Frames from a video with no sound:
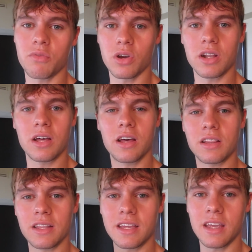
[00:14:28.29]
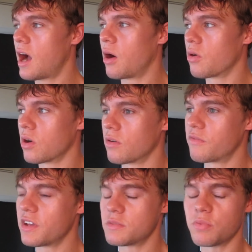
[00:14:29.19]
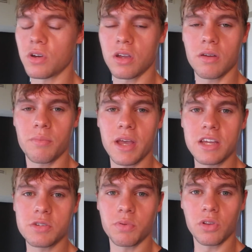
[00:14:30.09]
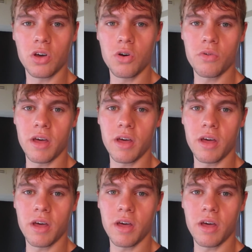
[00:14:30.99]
We're gonna link our Facebook page below.